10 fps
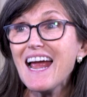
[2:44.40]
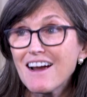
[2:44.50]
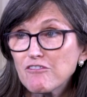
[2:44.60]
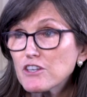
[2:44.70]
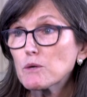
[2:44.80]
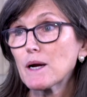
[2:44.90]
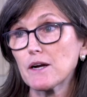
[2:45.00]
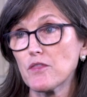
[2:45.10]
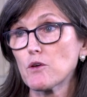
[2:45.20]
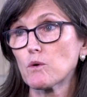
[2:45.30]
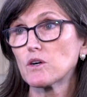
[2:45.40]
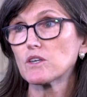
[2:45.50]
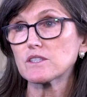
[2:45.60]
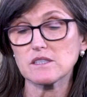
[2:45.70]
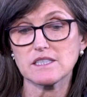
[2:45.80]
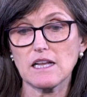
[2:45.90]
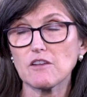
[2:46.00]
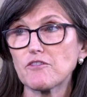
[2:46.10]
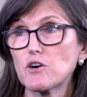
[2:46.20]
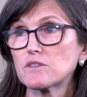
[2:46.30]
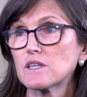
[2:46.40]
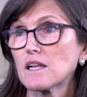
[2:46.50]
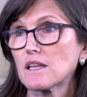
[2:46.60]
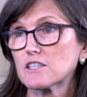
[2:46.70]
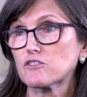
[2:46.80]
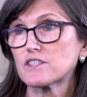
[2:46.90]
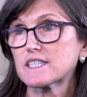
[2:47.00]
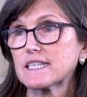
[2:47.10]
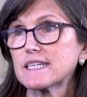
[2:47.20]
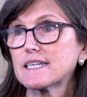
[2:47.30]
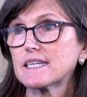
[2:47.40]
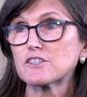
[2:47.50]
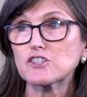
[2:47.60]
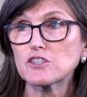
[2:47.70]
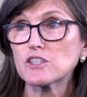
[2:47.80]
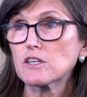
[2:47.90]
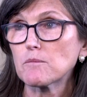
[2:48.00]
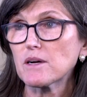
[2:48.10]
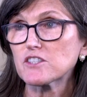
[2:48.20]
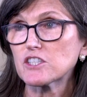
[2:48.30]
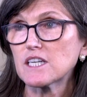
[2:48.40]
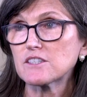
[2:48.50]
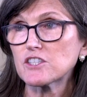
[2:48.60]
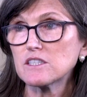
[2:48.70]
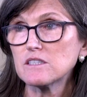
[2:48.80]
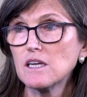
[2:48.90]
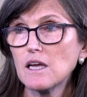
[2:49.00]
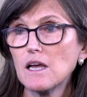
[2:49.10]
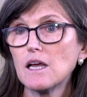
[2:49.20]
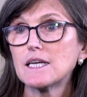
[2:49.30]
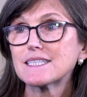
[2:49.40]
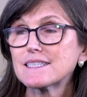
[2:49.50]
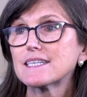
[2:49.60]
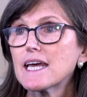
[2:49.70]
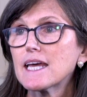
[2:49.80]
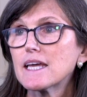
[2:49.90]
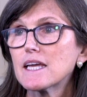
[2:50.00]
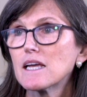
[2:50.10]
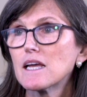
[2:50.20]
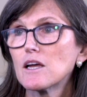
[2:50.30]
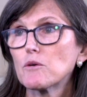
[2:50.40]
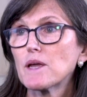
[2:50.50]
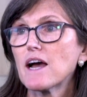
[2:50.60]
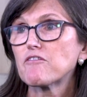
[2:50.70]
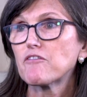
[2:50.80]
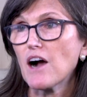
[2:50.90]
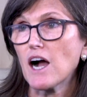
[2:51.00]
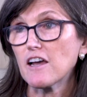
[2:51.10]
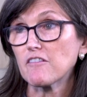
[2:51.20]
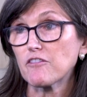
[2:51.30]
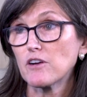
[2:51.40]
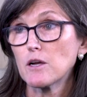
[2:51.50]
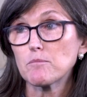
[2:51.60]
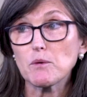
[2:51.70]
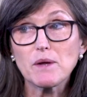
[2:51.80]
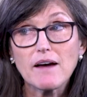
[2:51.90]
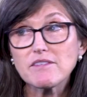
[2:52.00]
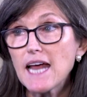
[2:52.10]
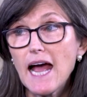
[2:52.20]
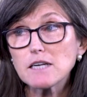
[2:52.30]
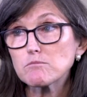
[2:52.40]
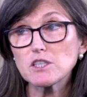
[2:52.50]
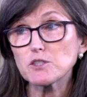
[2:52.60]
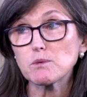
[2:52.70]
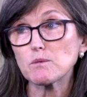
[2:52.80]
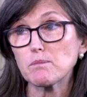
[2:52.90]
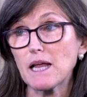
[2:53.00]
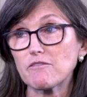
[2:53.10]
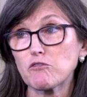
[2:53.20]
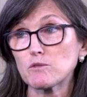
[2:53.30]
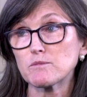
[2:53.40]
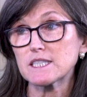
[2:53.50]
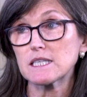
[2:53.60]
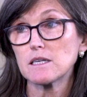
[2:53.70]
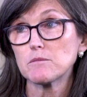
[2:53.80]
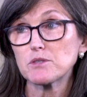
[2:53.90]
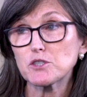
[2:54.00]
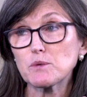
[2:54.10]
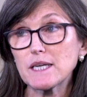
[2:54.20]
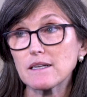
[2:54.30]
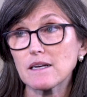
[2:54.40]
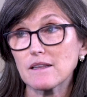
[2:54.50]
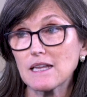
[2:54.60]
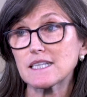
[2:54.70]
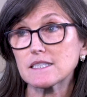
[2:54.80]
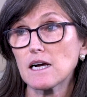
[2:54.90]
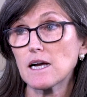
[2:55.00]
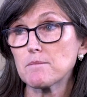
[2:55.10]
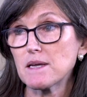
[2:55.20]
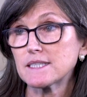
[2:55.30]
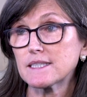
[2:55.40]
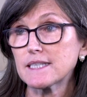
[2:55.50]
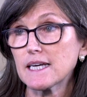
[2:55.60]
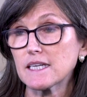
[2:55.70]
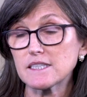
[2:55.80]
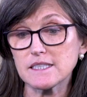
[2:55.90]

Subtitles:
everywhere in the world: telephone, electricity, internal combustion engine. Today, we have 5, but we haven't had multiple platforms between that time and today.